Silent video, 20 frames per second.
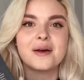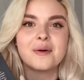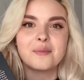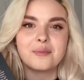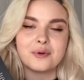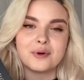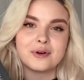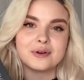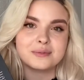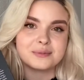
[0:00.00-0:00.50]

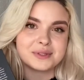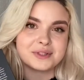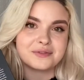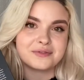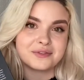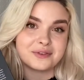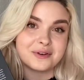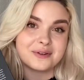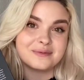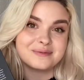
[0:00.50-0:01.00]
poems
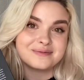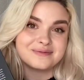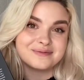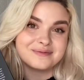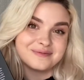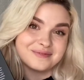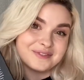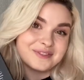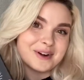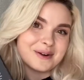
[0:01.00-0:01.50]

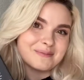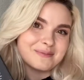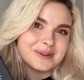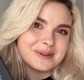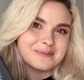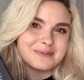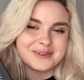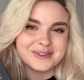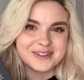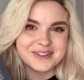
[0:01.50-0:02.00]
from my
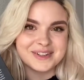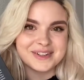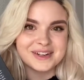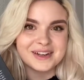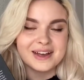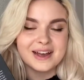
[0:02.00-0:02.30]
book.